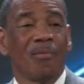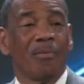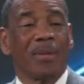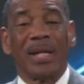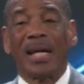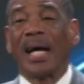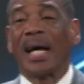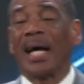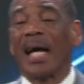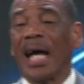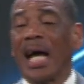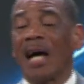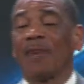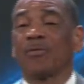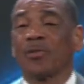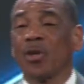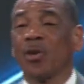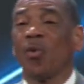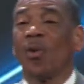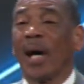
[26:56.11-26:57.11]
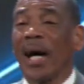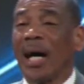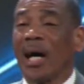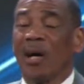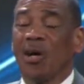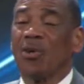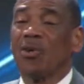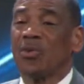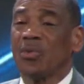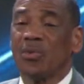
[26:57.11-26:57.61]
But after a
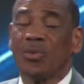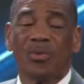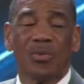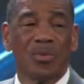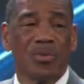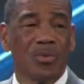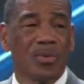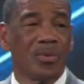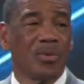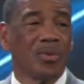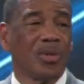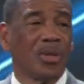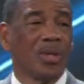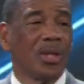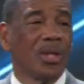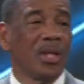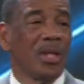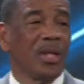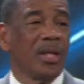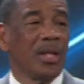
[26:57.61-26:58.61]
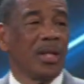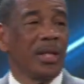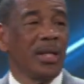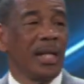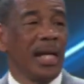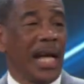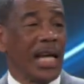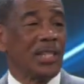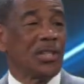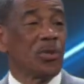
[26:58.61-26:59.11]
while,
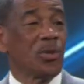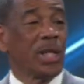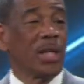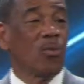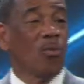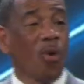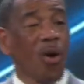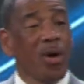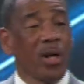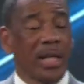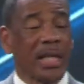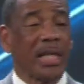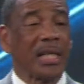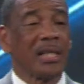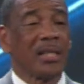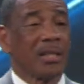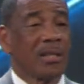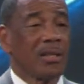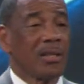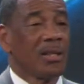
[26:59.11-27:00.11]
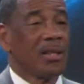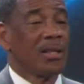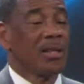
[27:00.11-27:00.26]
as you keep walking,